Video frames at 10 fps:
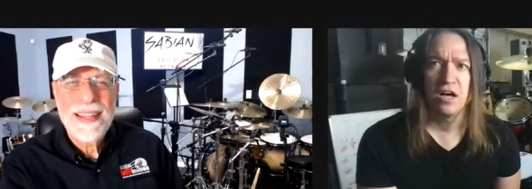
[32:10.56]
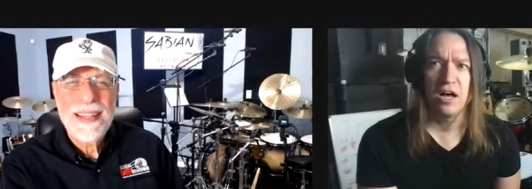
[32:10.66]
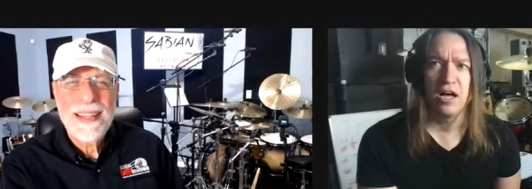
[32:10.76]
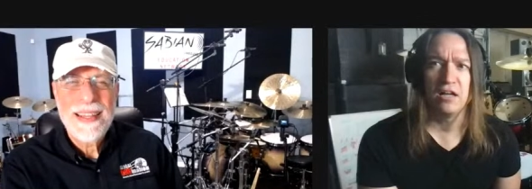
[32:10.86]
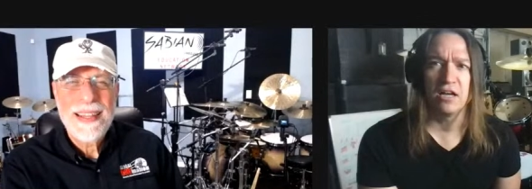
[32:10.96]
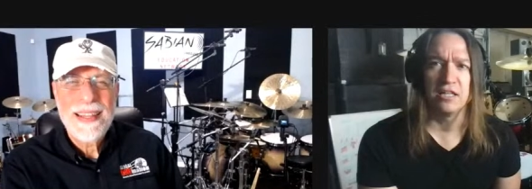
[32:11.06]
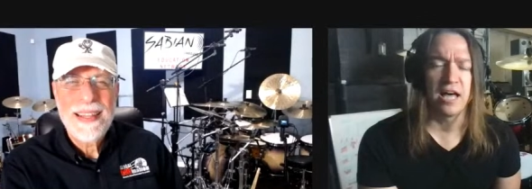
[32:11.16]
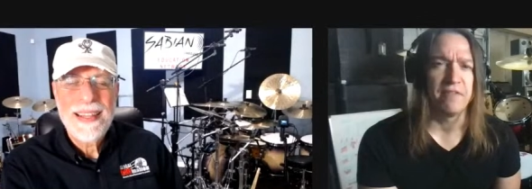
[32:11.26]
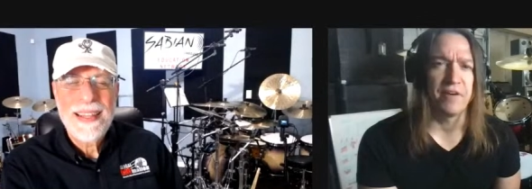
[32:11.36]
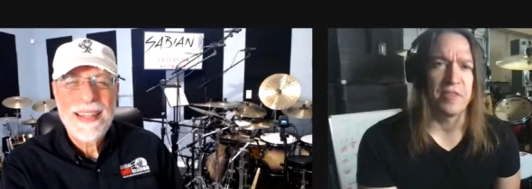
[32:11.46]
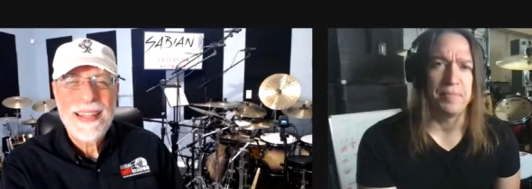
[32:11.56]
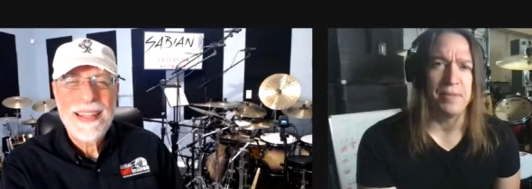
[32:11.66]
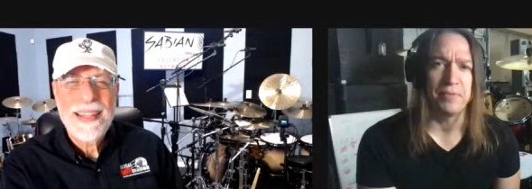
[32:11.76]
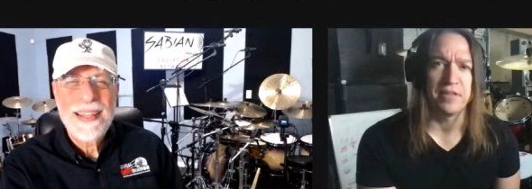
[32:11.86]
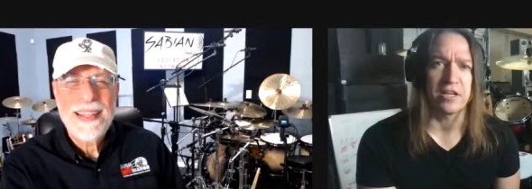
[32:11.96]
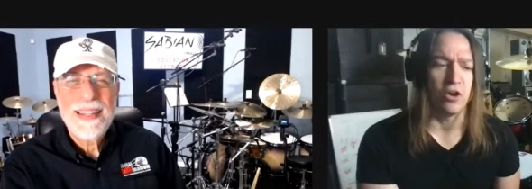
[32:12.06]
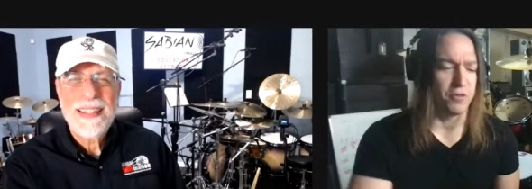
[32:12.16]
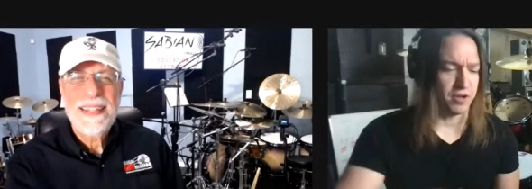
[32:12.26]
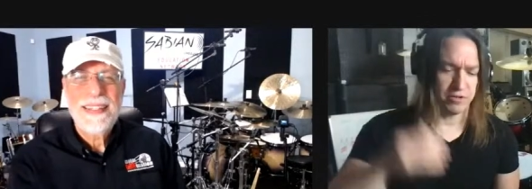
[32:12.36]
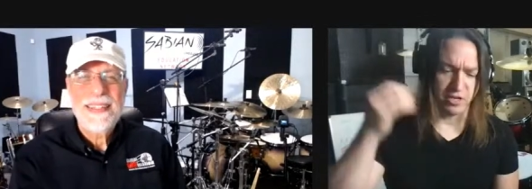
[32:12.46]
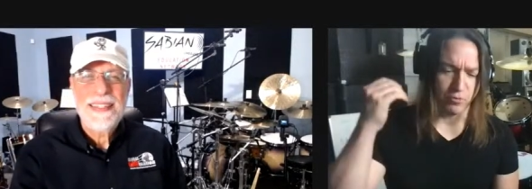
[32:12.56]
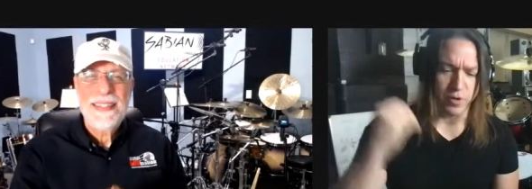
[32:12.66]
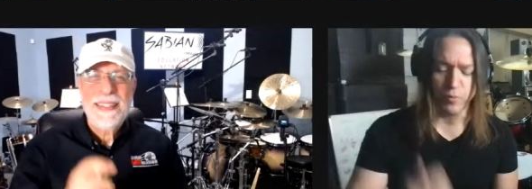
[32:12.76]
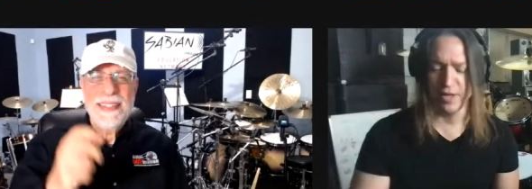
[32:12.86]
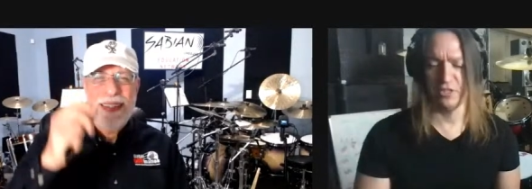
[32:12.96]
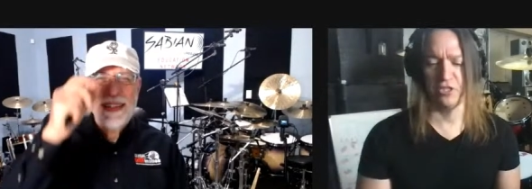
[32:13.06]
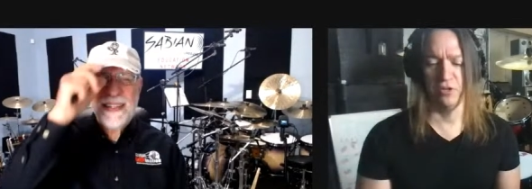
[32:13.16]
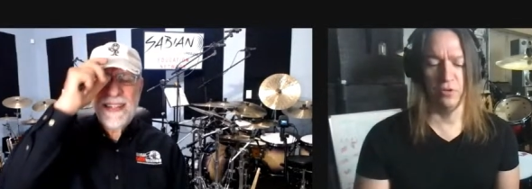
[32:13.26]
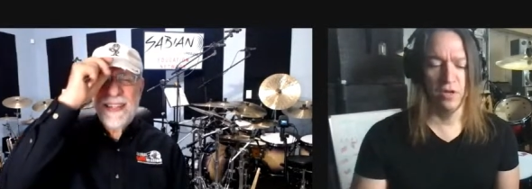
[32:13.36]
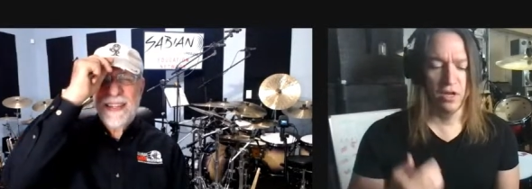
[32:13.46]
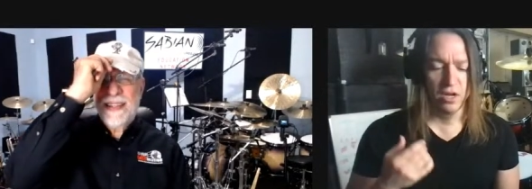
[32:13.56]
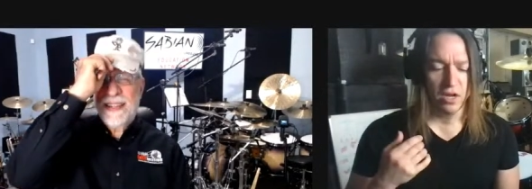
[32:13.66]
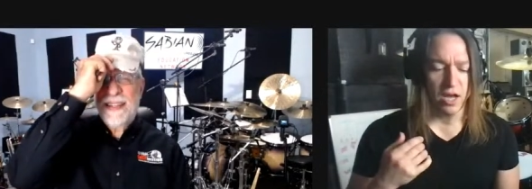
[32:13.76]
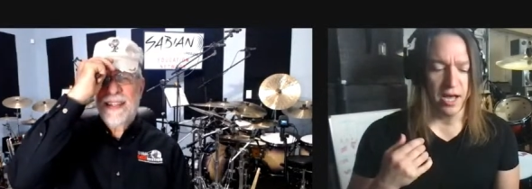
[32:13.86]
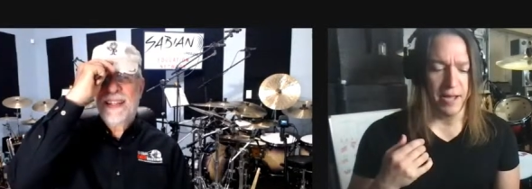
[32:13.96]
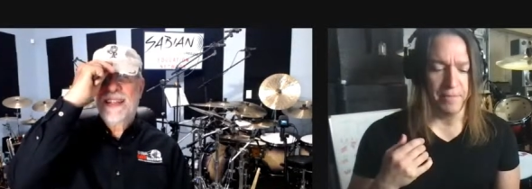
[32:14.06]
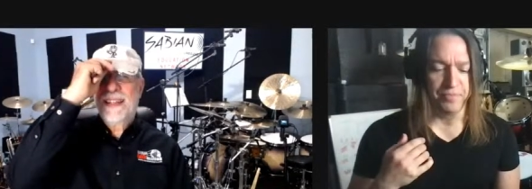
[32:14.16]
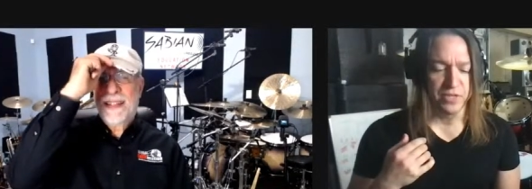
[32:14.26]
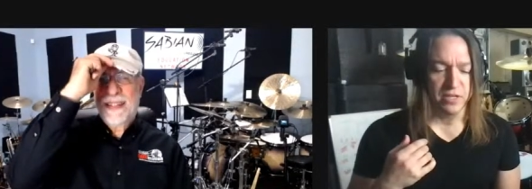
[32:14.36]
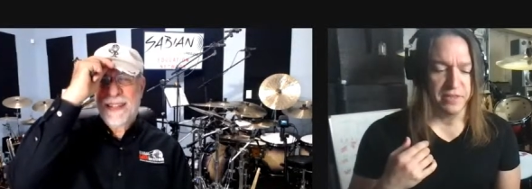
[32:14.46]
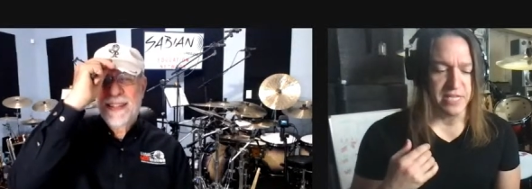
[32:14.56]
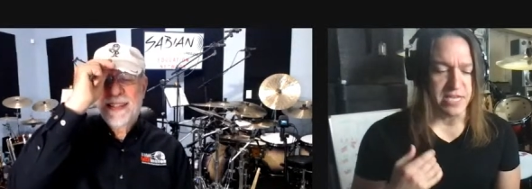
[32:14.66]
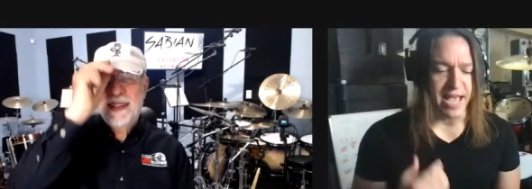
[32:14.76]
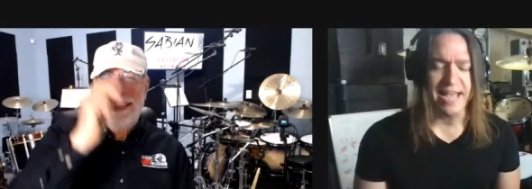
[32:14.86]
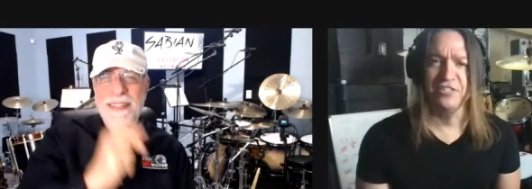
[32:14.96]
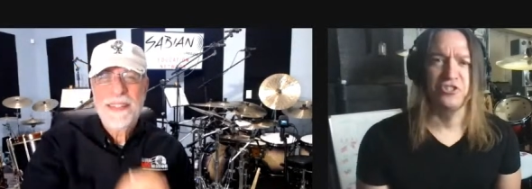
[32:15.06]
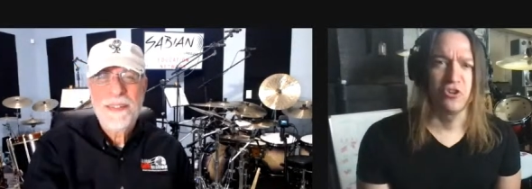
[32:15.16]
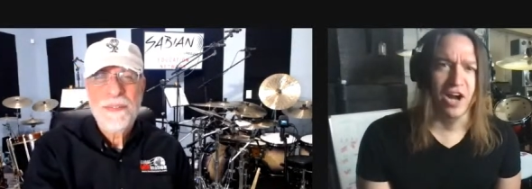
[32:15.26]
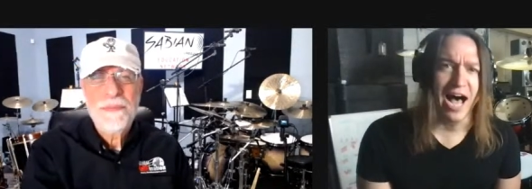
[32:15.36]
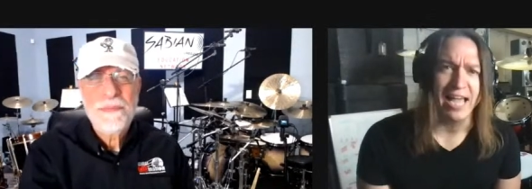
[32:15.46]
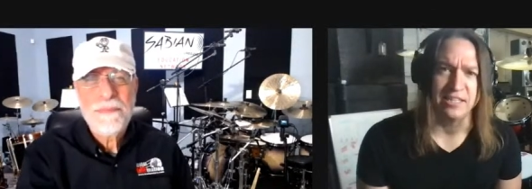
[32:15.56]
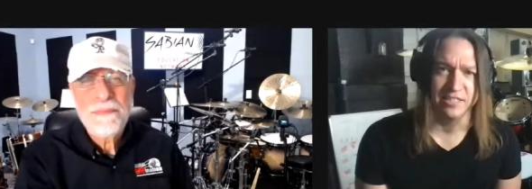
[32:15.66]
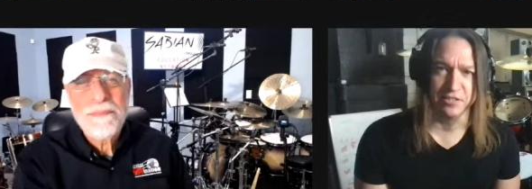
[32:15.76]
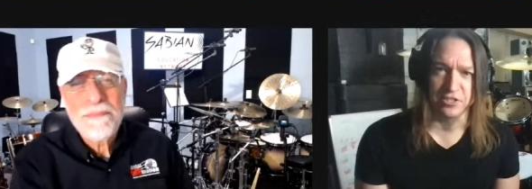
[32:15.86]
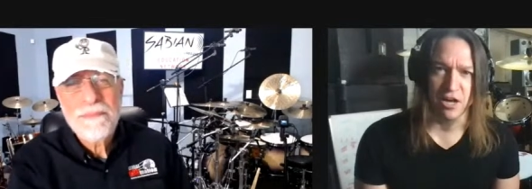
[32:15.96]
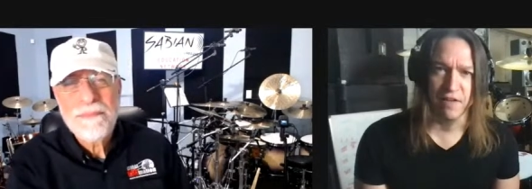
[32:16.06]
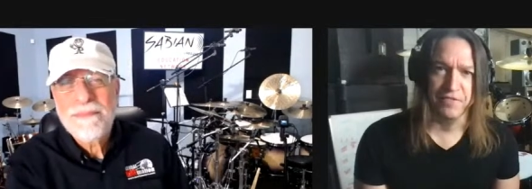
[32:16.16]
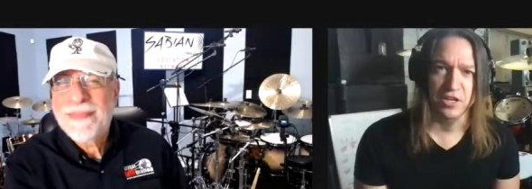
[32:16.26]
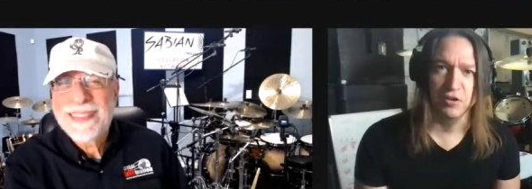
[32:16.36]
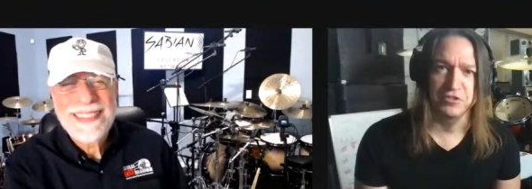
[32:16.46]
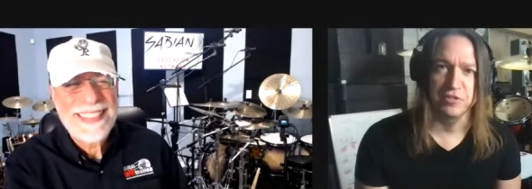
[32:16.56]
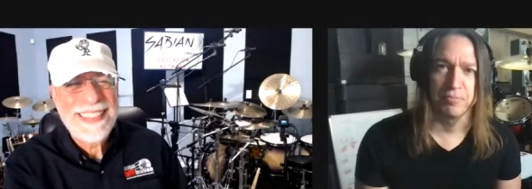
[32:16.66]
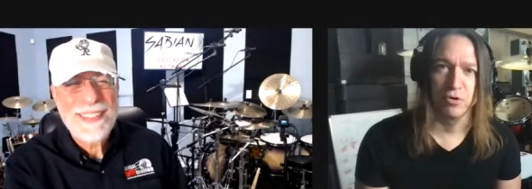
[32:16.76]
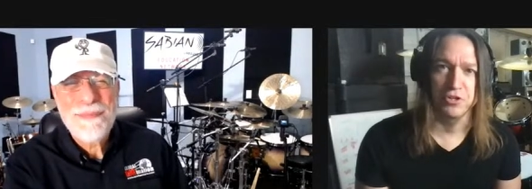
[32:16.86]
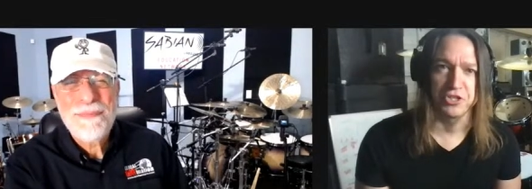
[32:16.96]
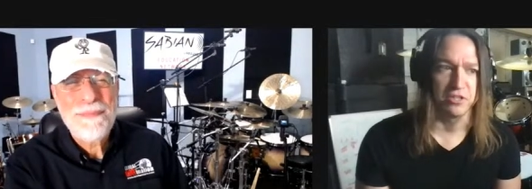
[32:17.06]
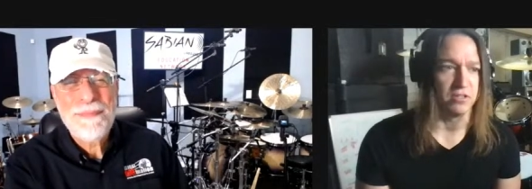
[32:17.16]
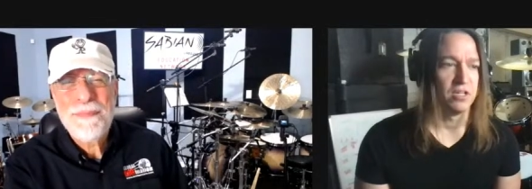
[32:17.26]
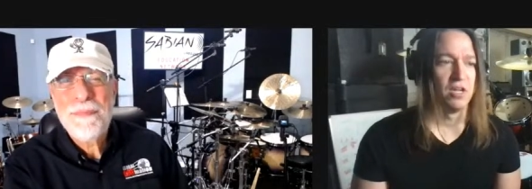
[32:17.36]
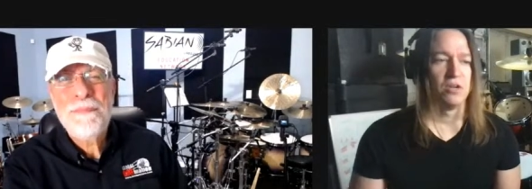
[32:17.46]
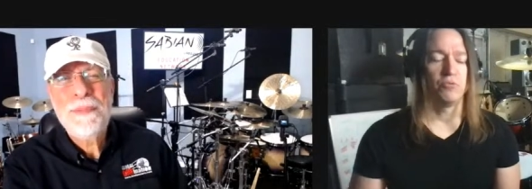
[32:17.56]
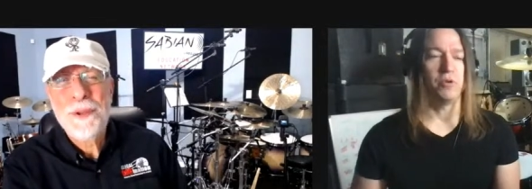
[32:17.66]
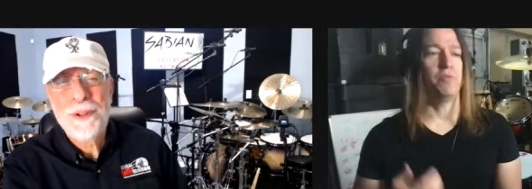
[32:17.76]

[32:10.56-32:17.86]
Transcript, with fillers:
Speaker 1: uh, a lot of other people that go there. You know, we went to um, the Azores Islands off the coast of Portugal Beautiful.